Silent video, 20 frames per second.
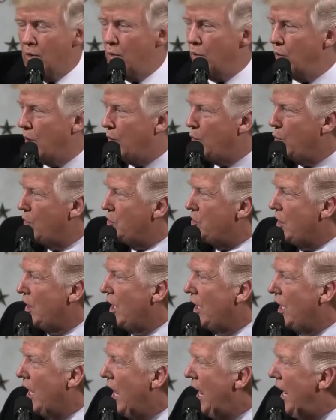What, was it a
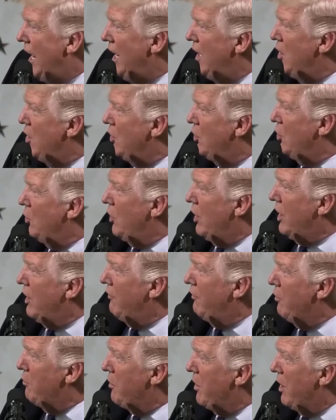line, or do they
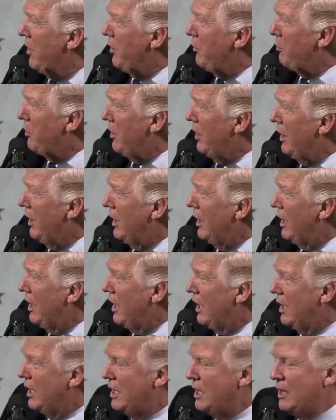even bother putting it in?